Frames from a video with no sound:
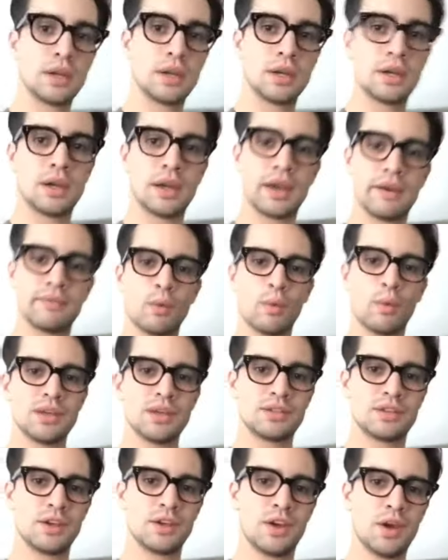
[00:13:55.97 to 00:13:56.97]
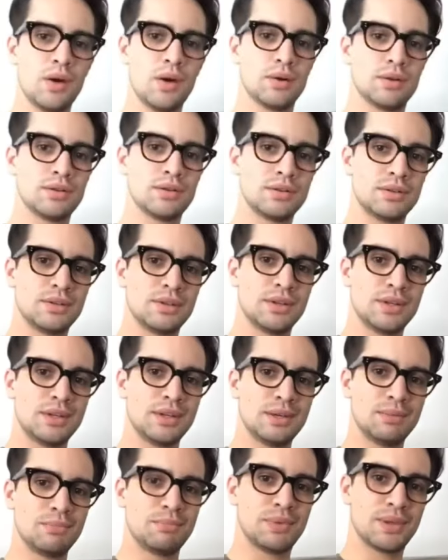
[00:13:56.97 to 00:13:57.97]
uh, I have a ways to go
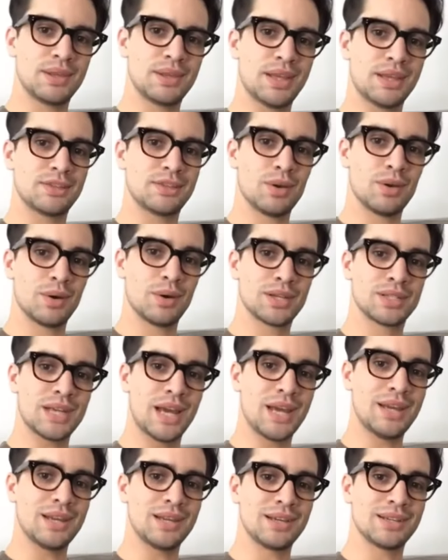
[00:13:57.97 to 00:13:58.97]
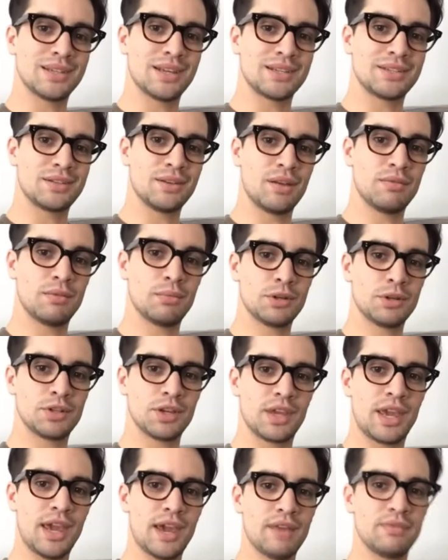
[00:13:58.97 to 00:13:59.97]
so exciting because I still have a bunch
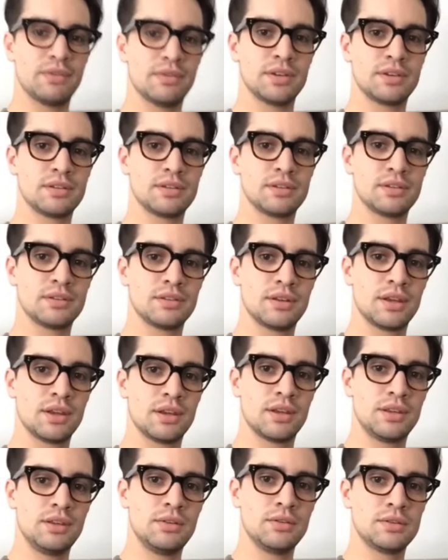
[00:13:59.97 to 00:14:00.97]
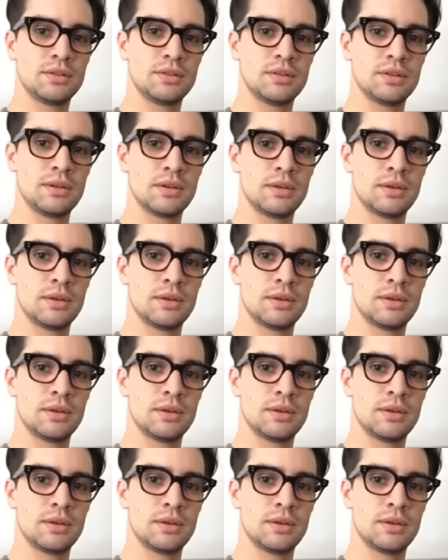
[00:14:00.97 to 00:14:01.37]
of canvas that I can use.